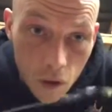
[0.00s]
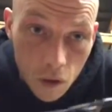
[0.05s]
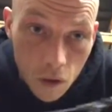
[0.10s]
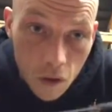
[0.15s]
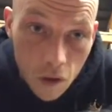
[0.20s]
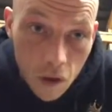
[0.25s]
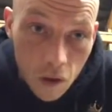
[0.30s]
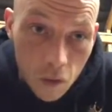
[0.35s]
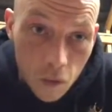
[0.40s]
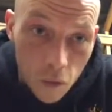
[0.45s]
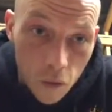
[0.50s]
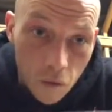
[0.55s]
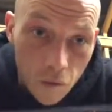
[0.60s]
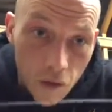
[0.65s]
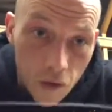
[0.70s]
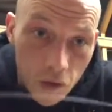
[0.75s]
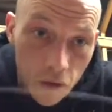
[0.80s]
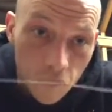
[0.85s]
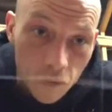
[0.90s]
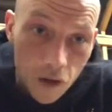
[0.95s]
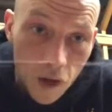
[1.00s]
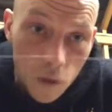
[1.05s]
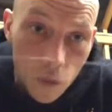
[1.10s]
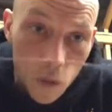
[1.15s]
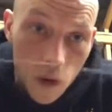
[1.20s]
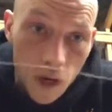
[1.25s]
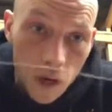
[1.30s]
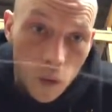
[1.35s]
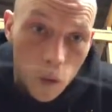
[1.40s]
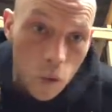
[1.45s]
So this is when I'm fishing really
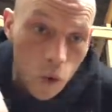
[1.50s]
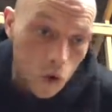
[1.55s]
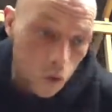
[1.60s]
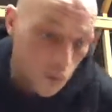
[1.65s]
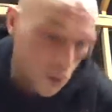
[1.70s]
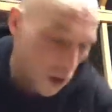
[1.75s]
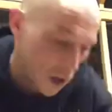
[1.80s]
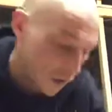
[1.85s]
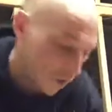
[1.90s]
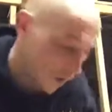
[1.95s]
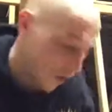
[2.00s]
weedy waters, bigger